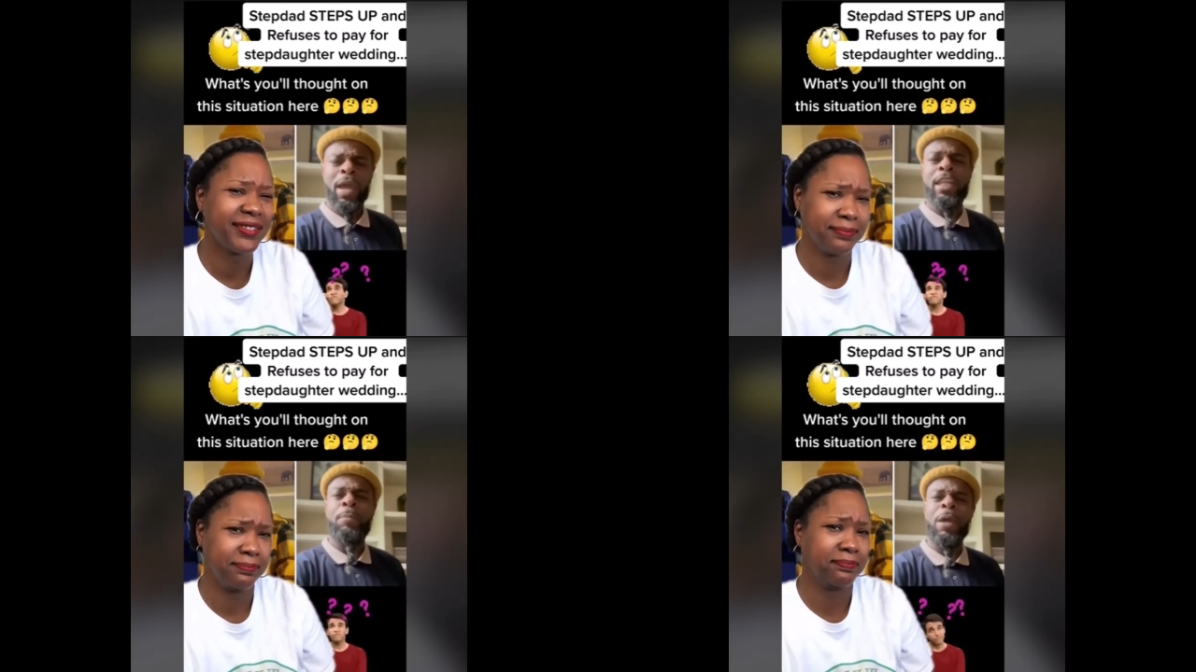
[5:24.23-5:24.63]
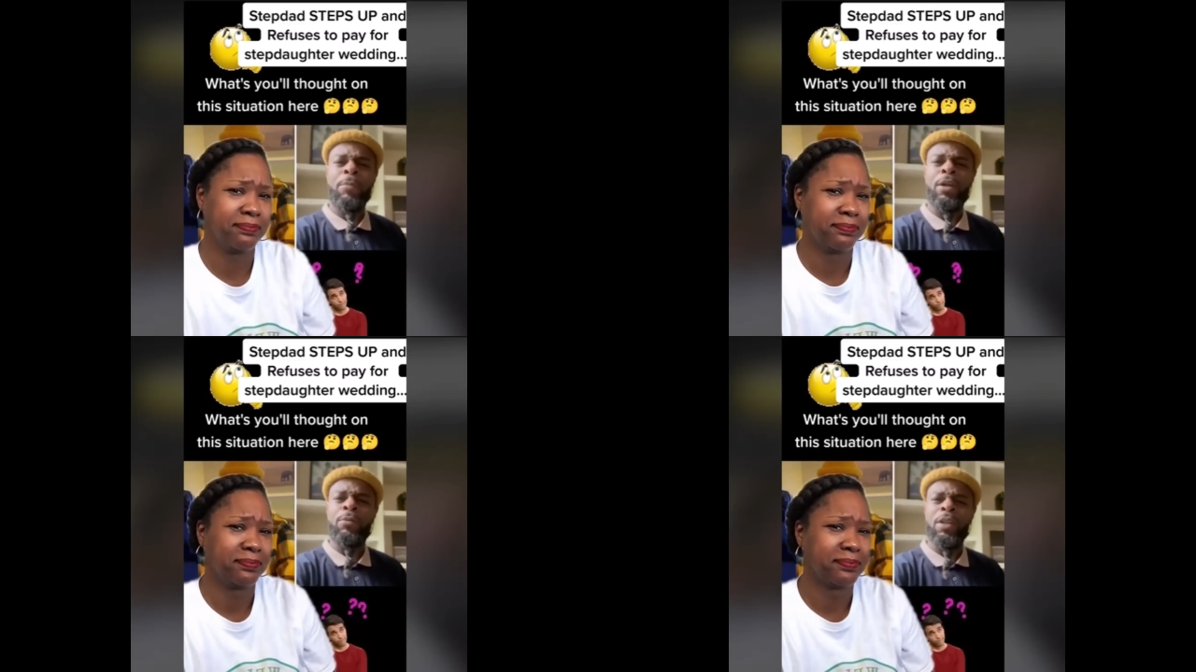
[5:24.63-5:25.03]
Speaker 1: the
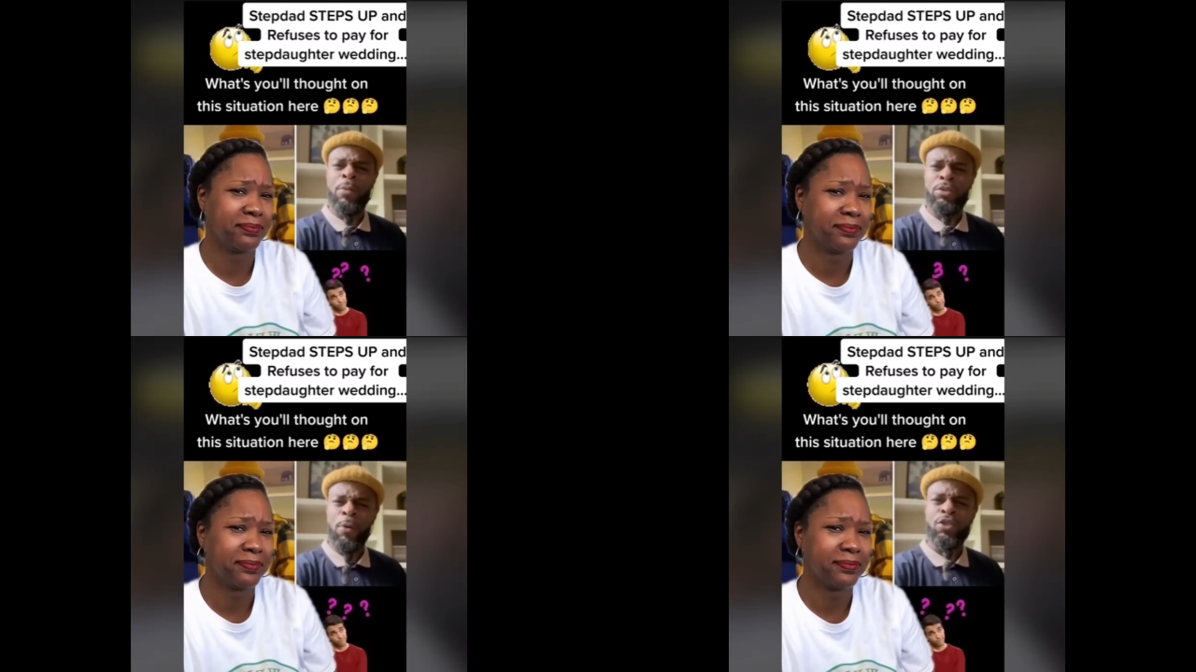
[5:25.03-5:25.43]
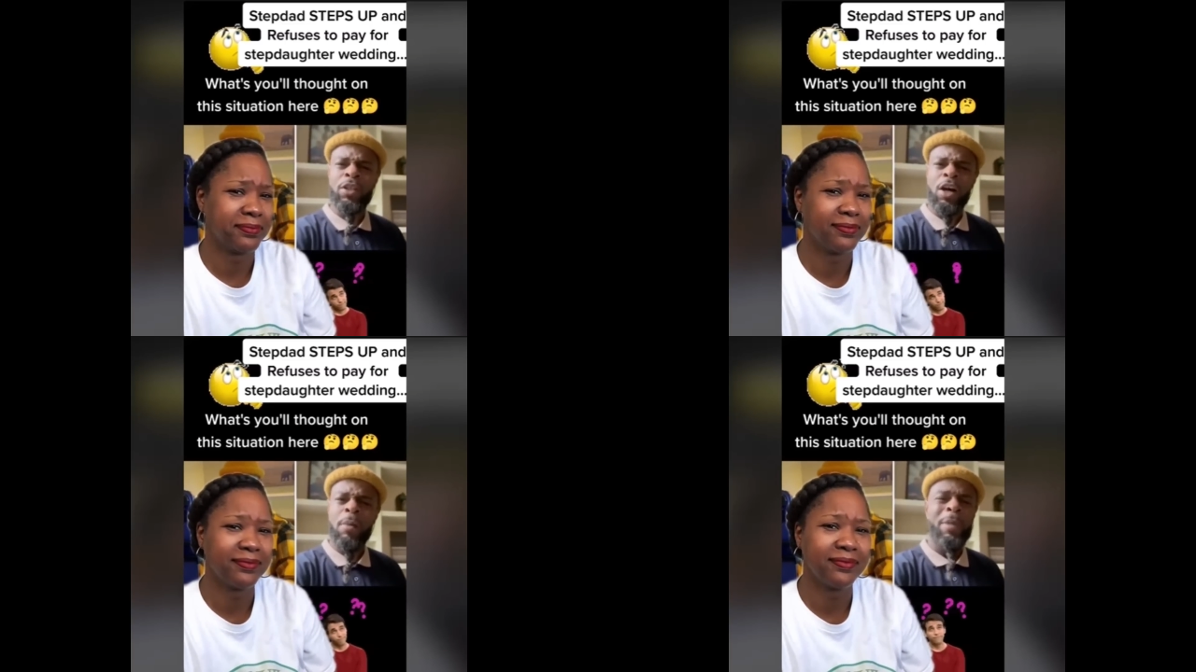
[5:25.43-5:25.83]
people that, that were supposed to
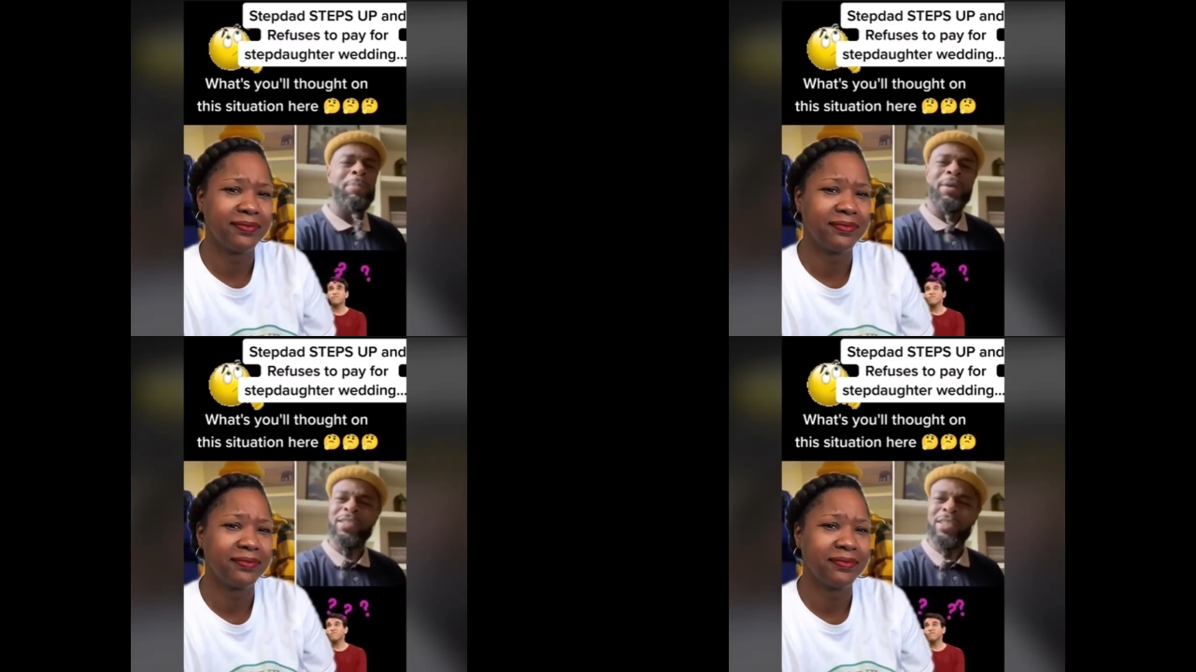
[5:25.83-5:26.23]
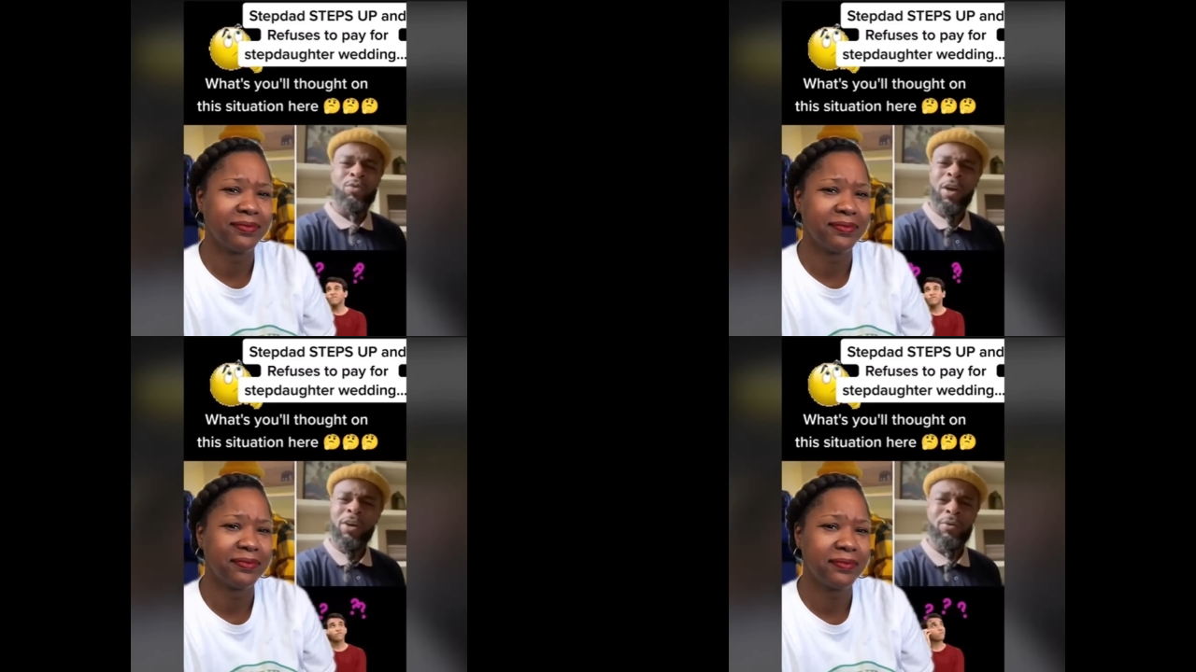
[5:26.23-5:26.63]
come, they pissed as
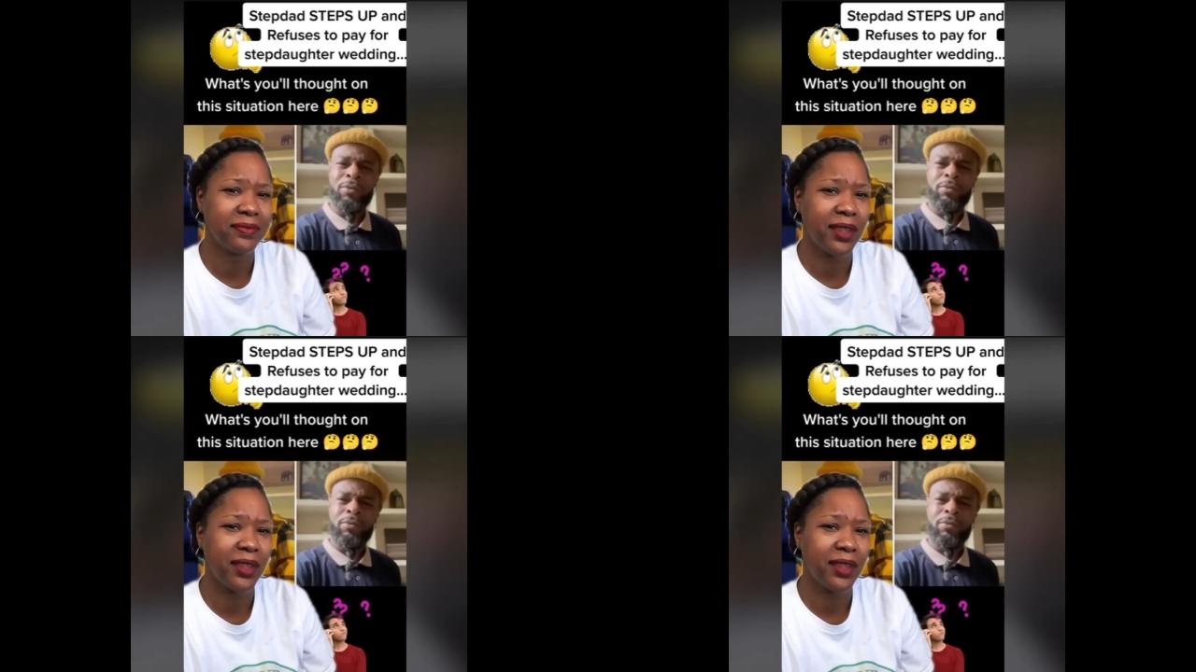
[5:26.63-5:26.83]
well.